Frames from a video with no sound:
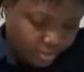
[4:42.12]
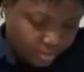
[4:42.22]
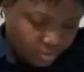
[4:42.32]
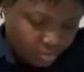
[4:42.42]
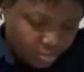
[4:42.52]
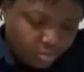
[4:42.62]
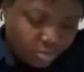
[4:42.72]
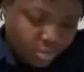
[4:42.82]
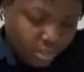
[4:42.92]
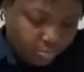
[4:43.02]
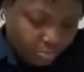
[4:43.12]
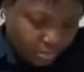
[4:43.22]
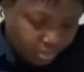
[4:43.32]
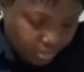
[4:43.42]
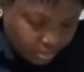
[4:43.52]
Wounds and
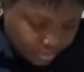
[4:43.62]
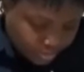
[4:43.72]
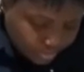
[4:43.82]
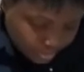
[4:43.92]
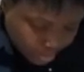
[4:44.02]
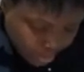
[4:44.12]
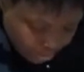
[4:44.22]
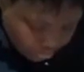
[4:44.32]
bruises. How